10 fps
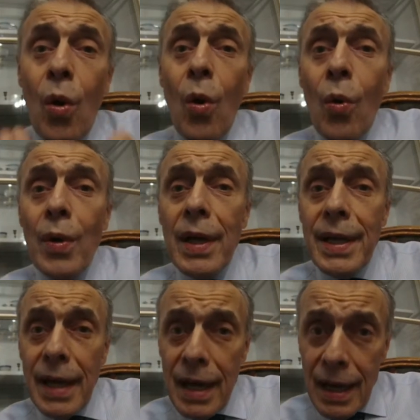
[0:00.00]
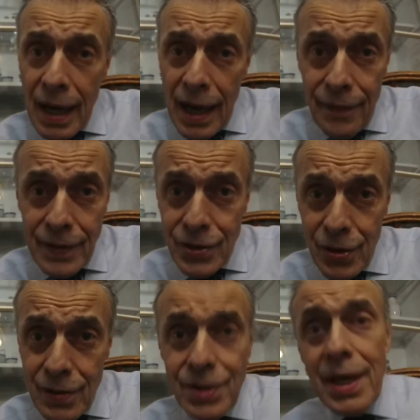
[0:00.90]
only a life
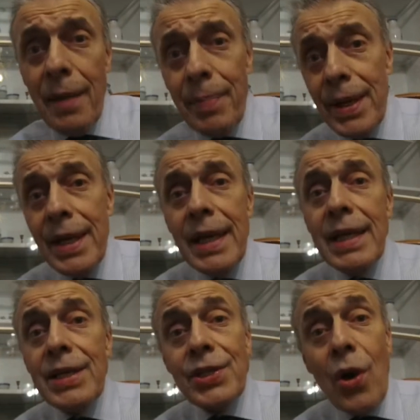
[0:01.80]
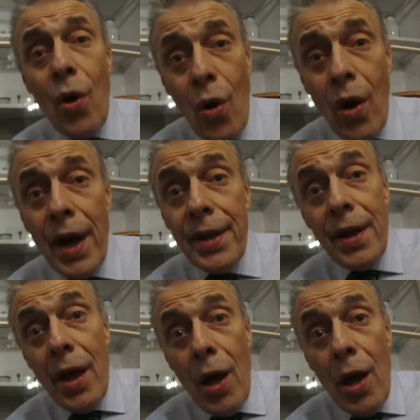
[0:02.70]
insurance company is on